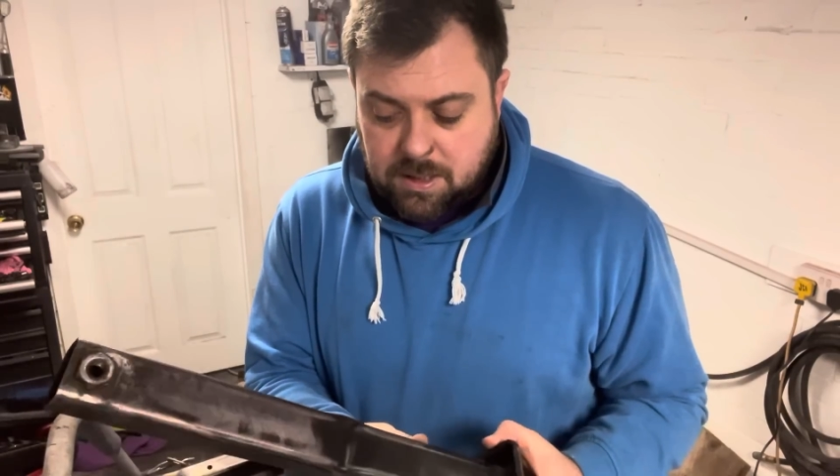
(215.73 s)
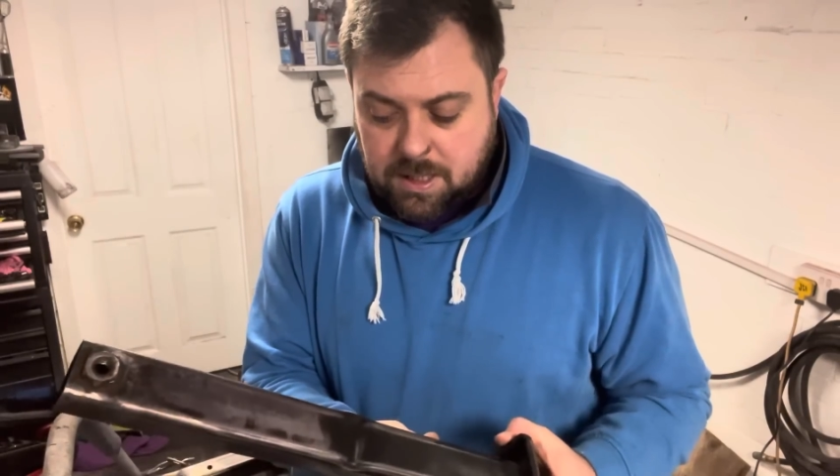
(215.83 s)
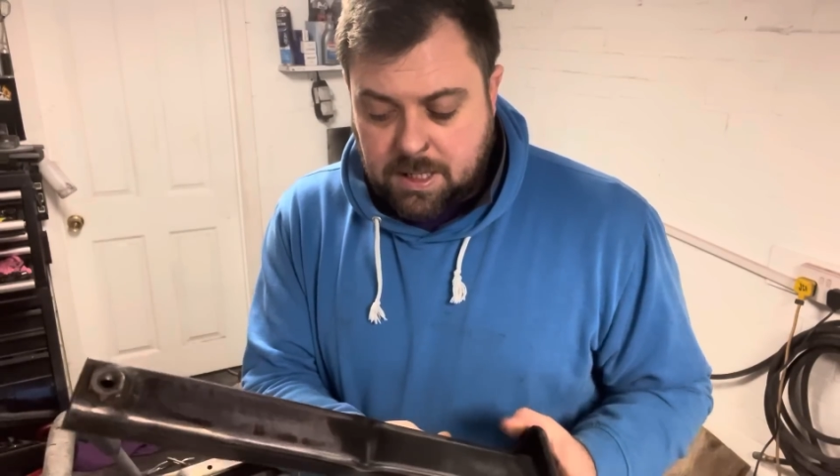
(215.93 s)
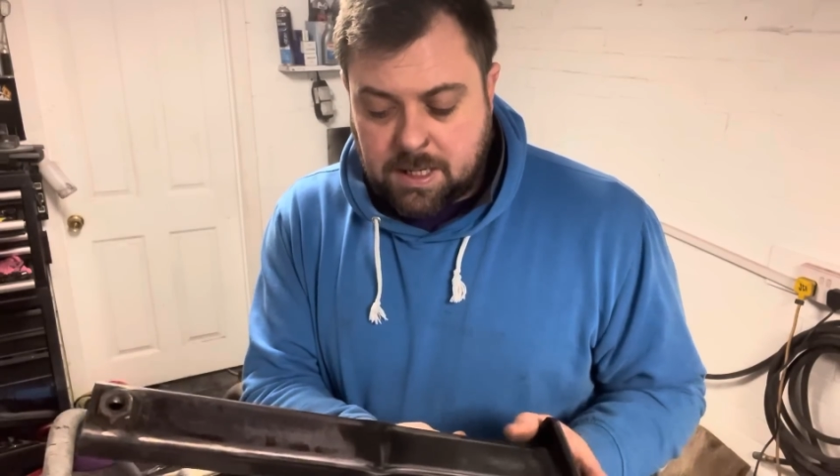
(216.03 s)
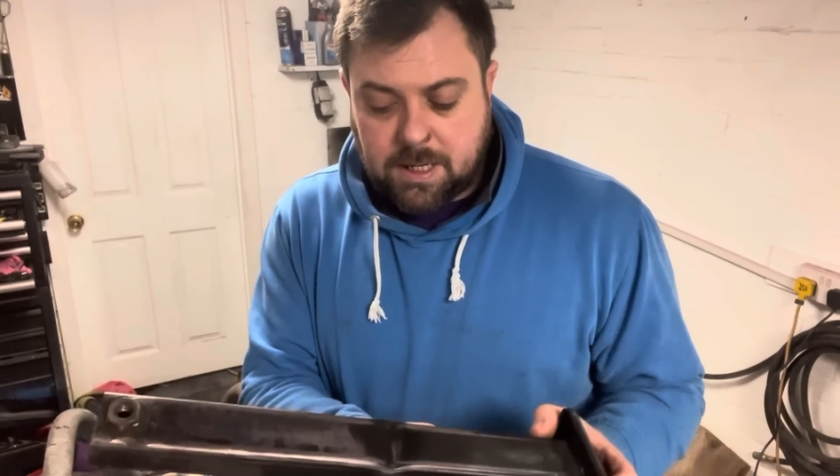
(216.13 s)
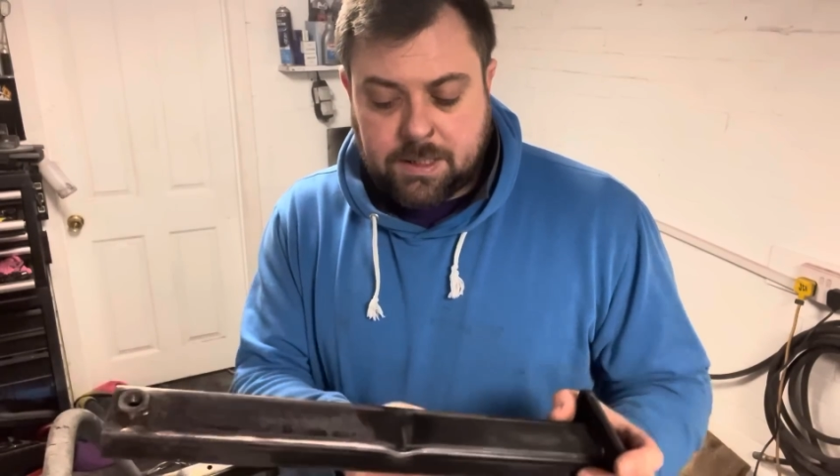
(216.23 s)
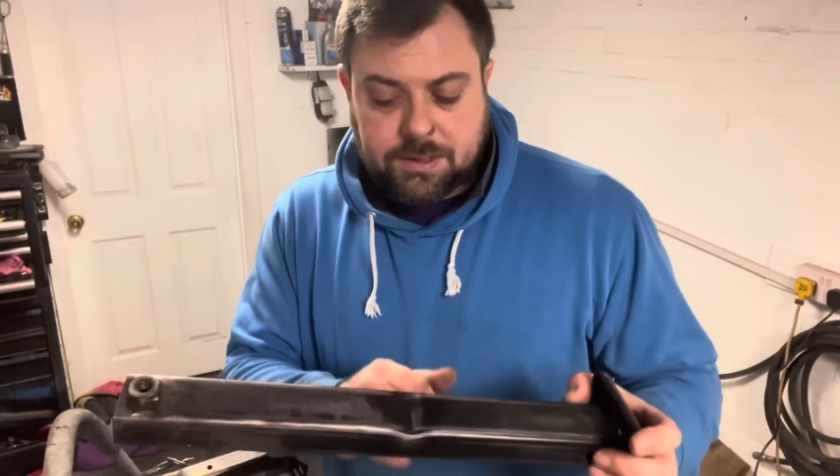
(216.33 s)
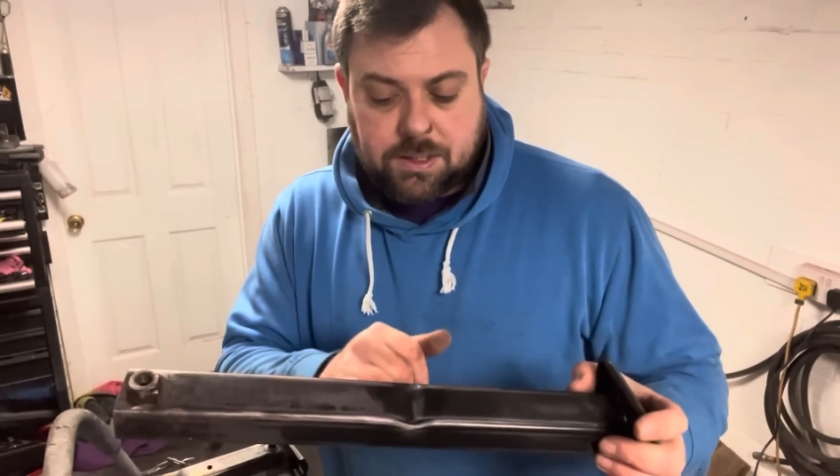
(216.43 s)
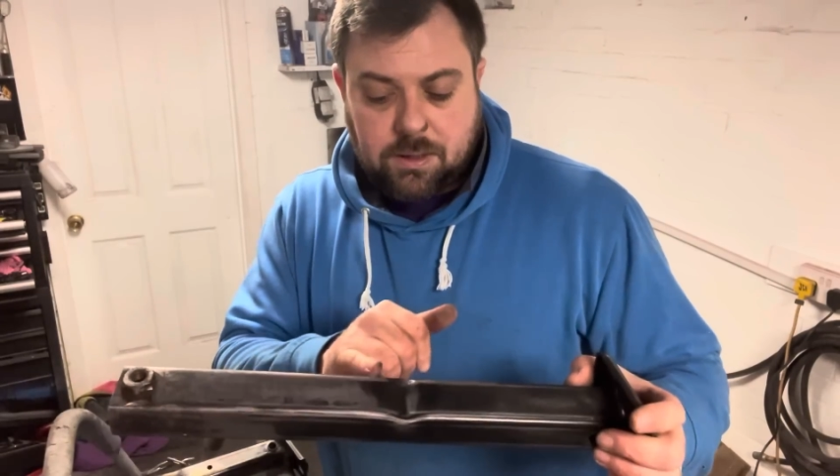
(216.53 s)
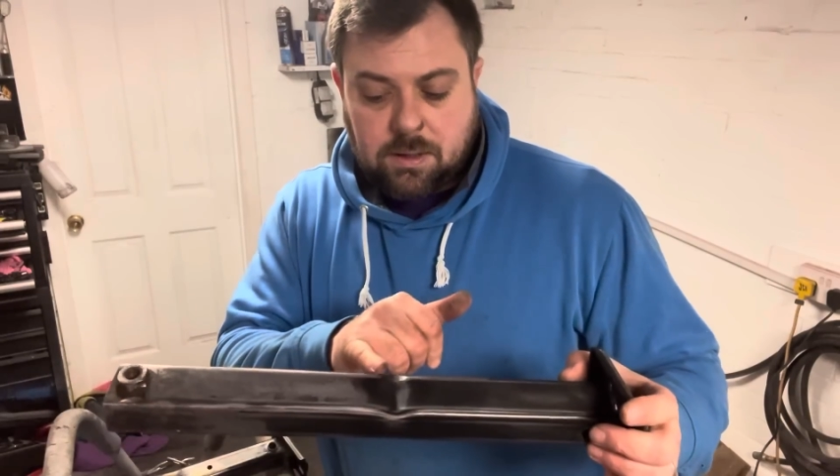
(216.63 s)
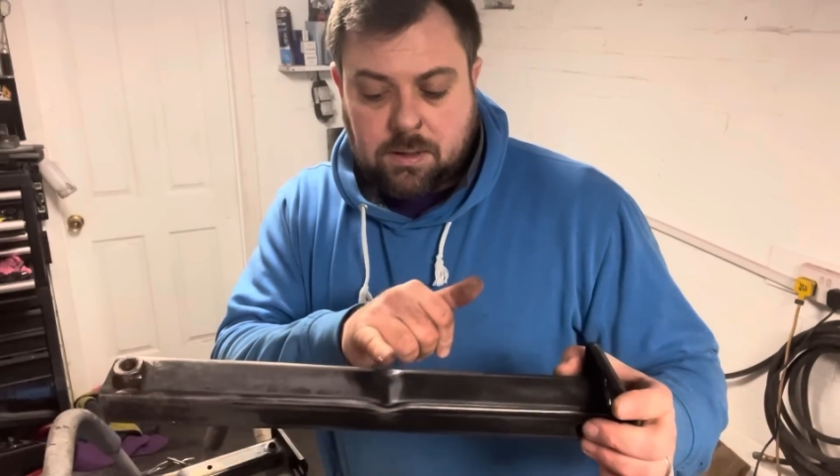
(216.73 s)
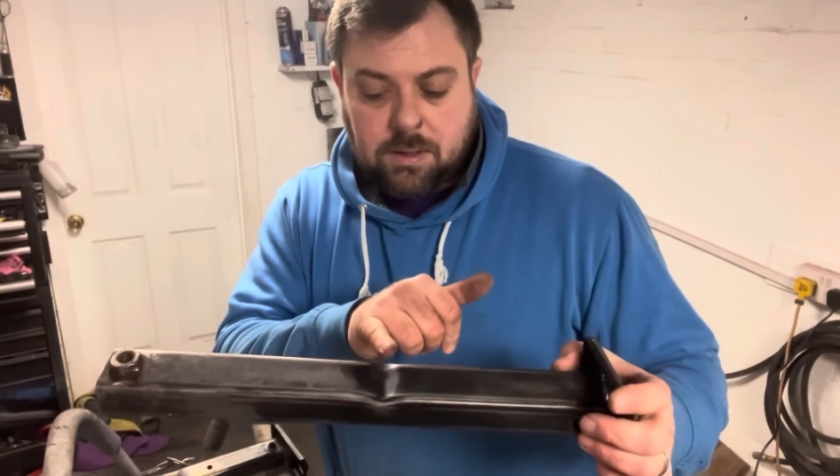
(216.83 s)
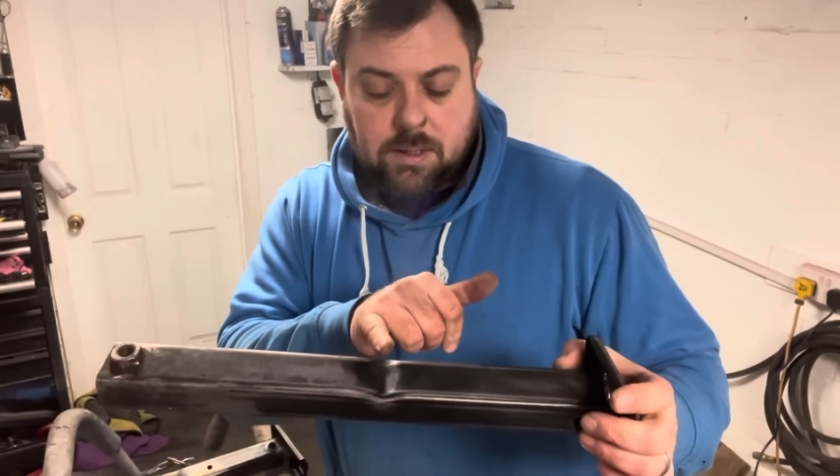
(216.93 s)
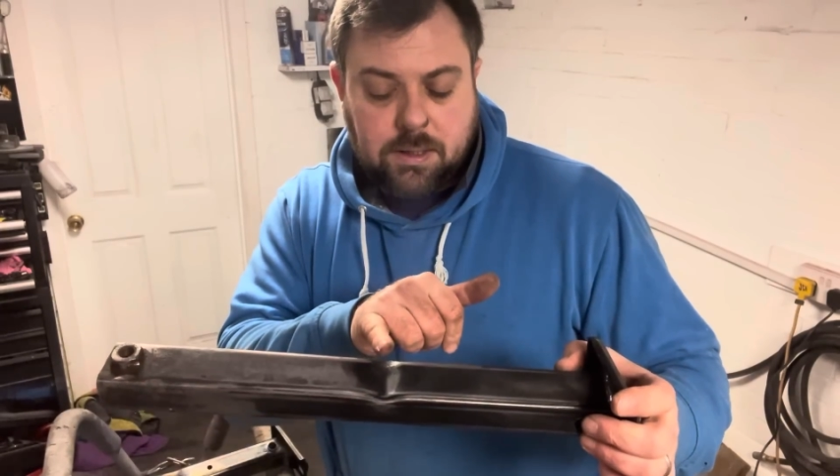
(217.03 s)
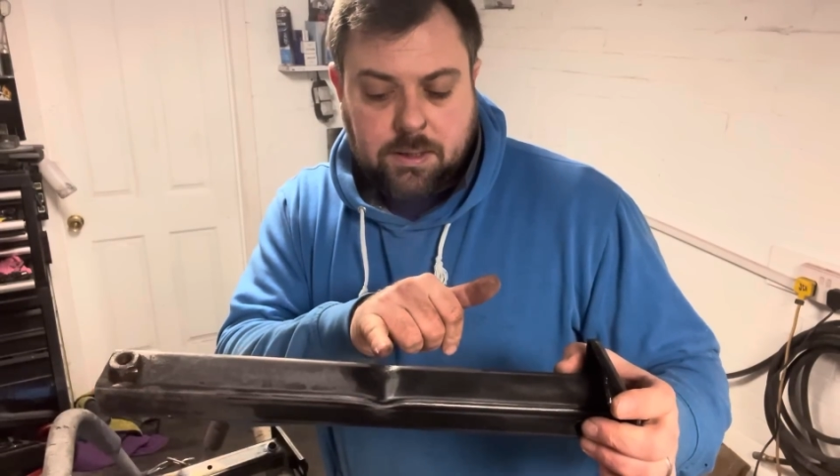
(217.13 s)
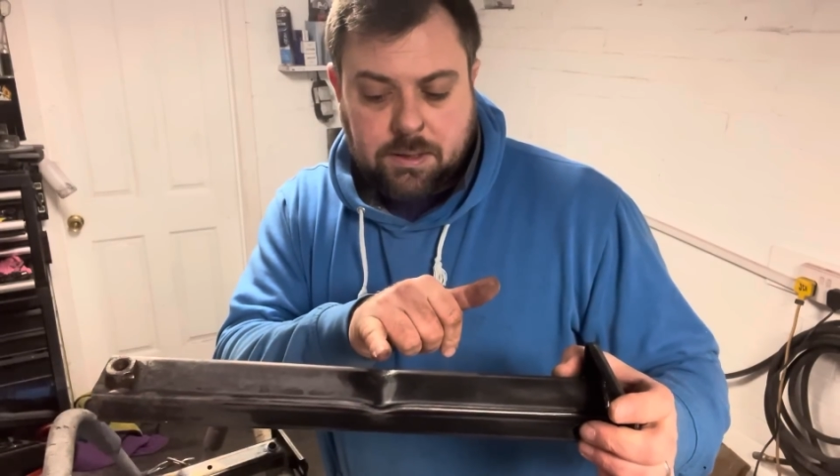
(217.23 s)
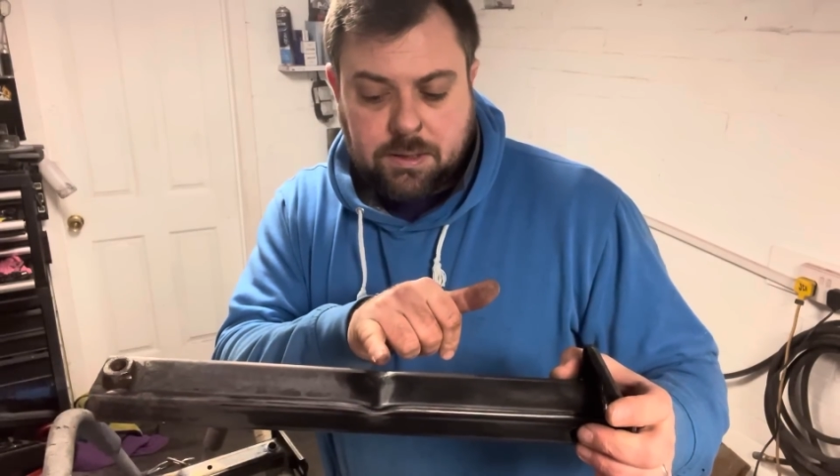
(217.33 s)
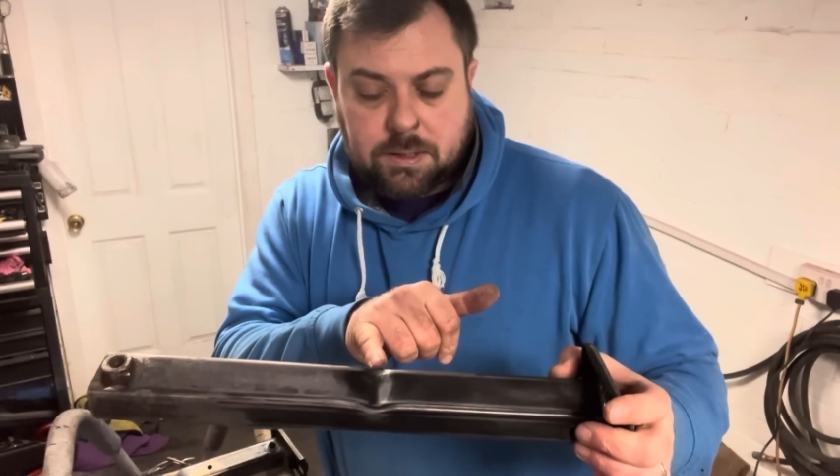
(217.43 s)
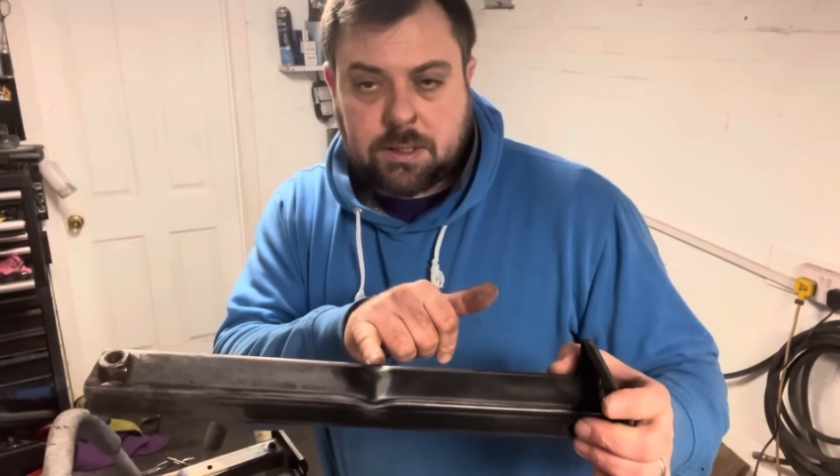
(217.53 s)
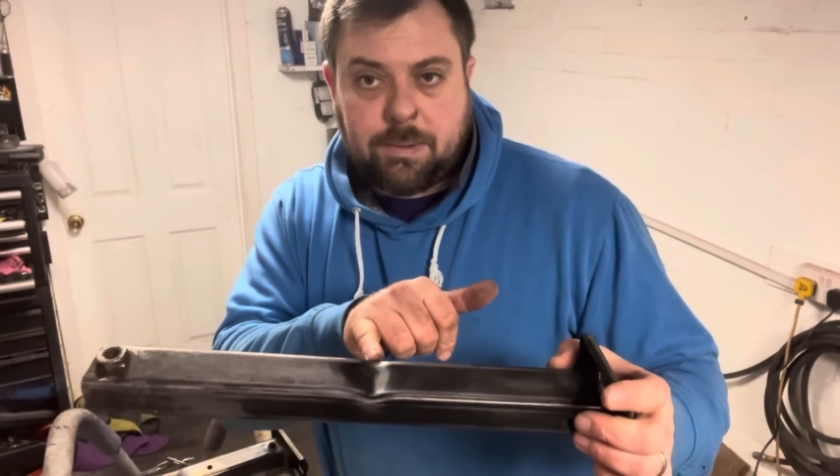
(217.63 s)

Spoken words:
and then it's got some